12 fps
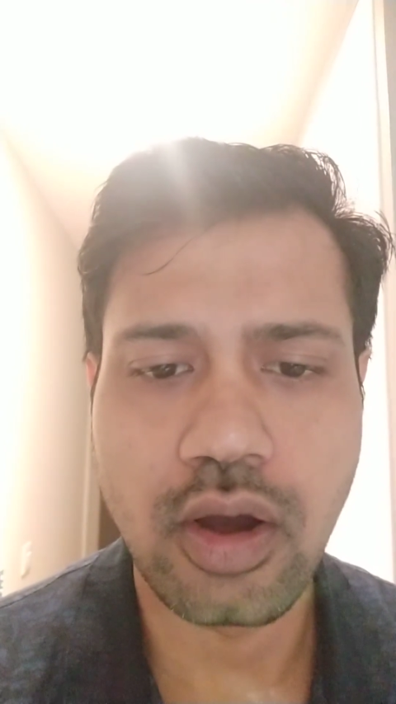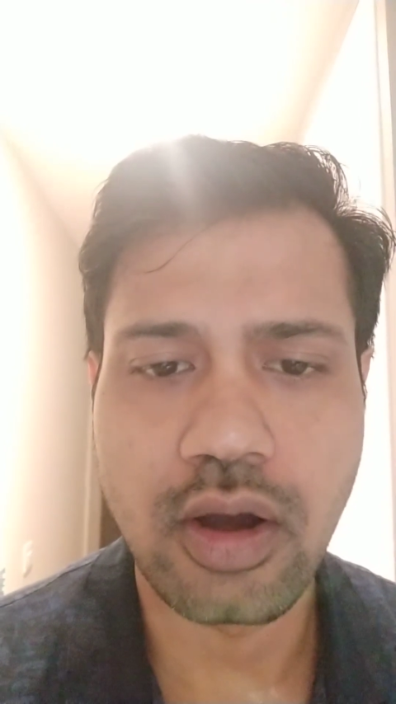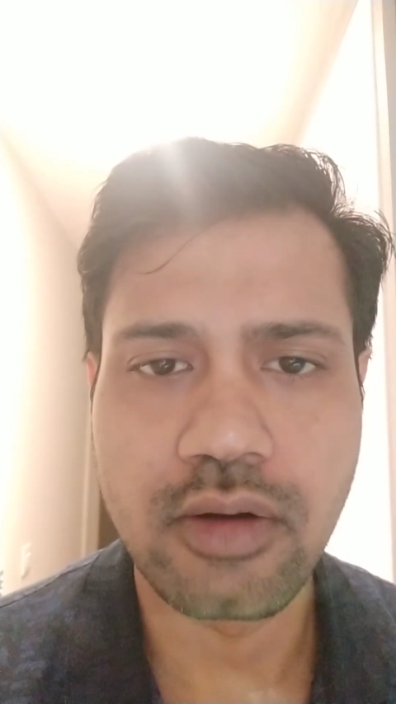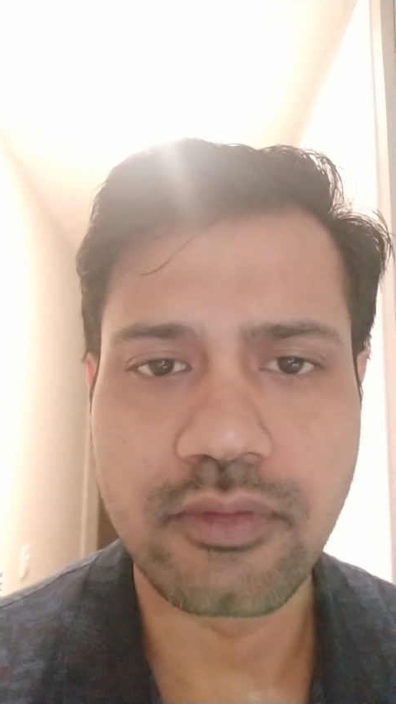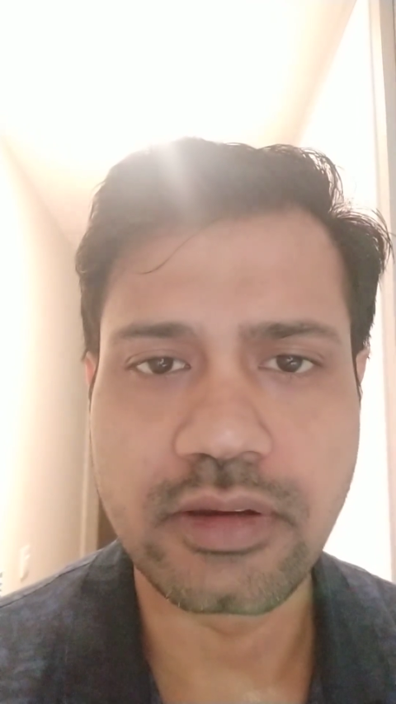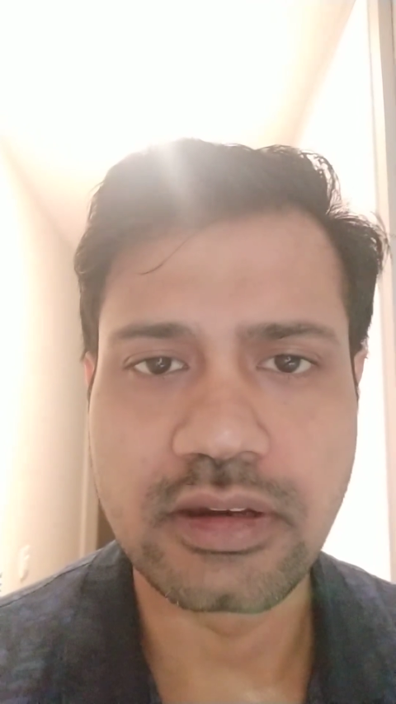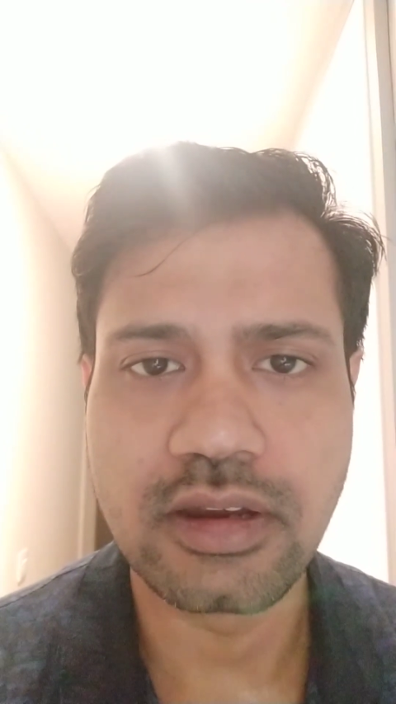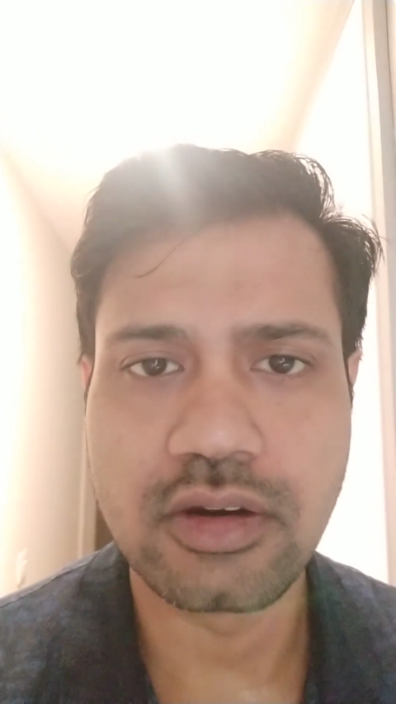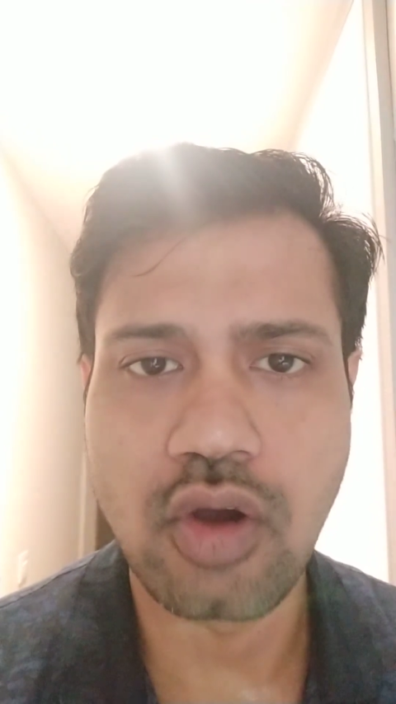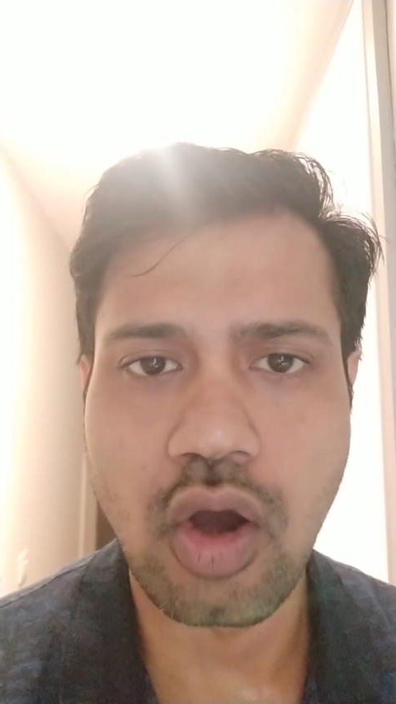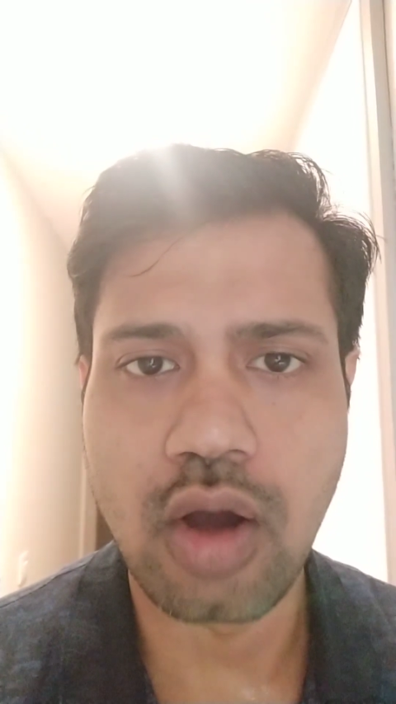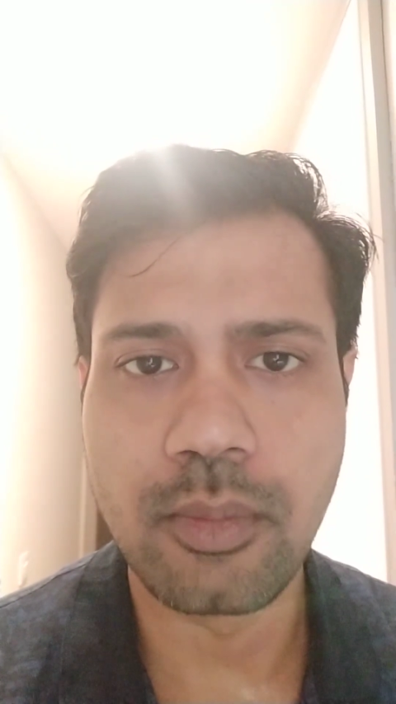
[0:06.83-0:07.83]
of
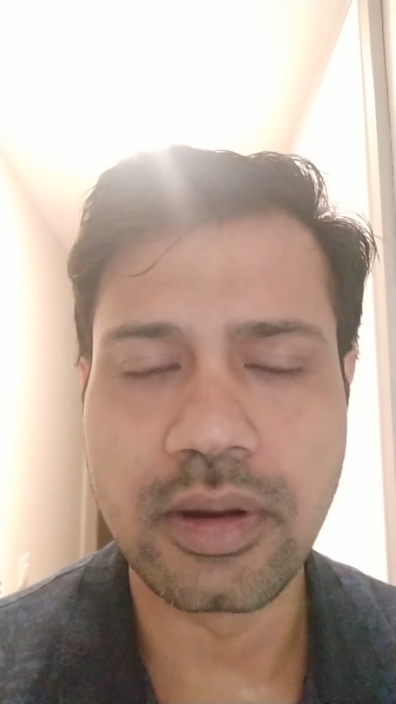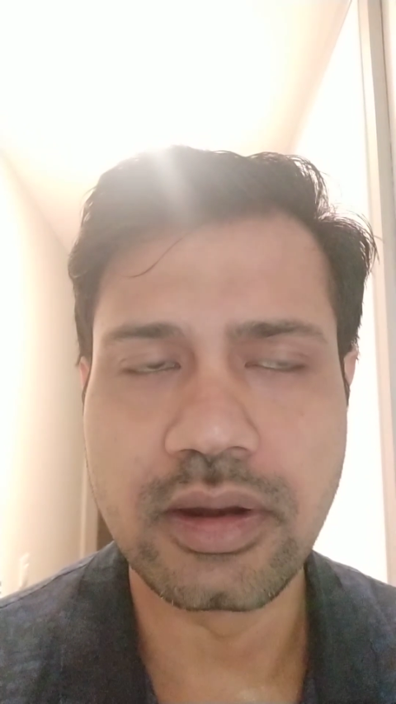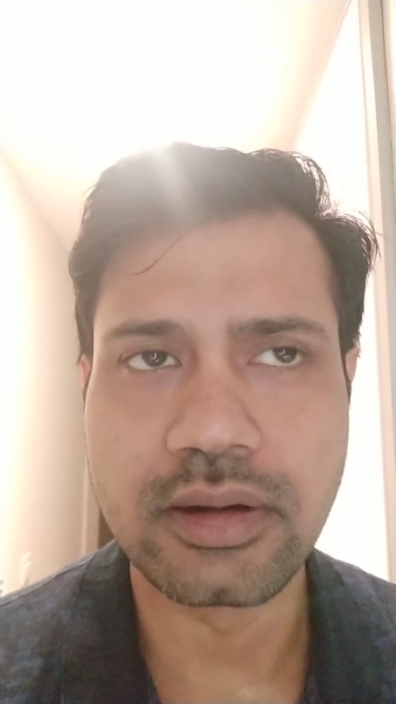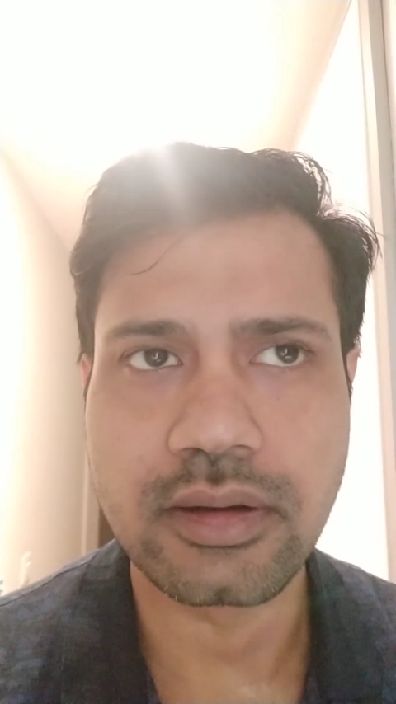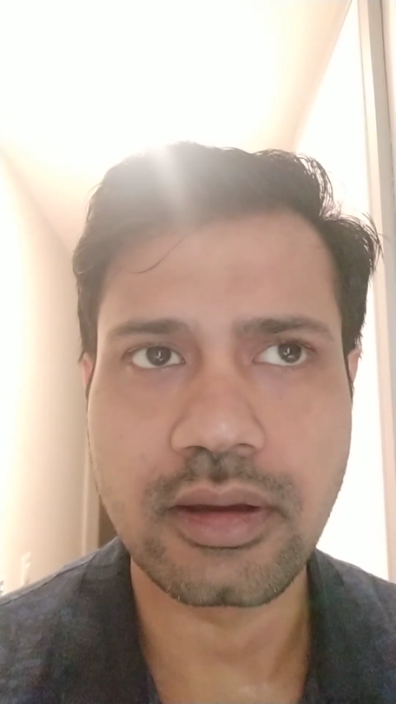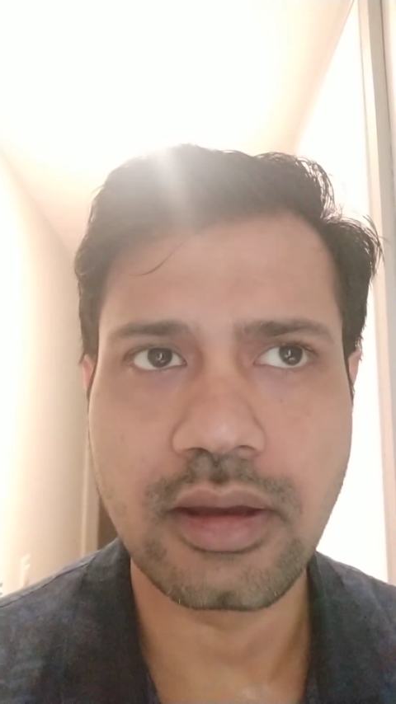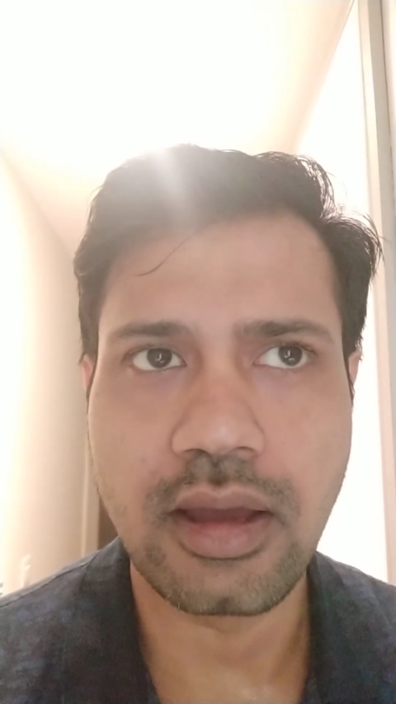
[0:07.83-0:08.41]
Indian government